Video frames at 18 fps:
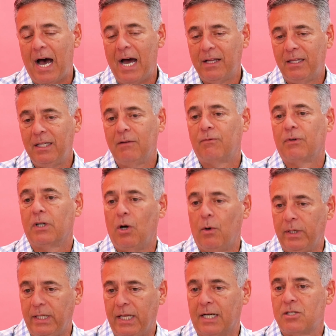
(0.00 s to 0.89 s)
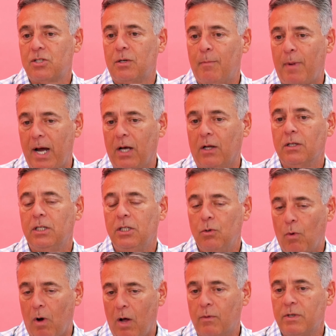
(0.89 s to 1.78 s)
I think for going the extra mile,
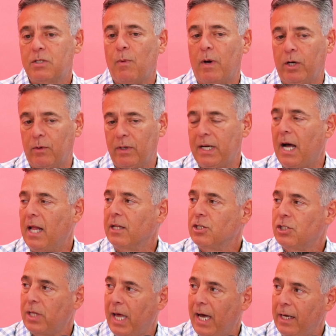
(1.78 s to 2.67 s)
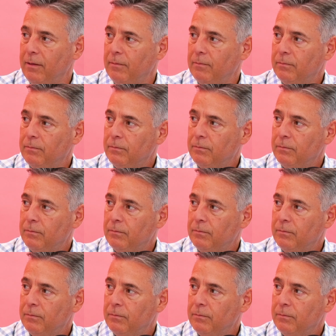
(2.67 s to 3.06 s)
you always want to acknowledge that.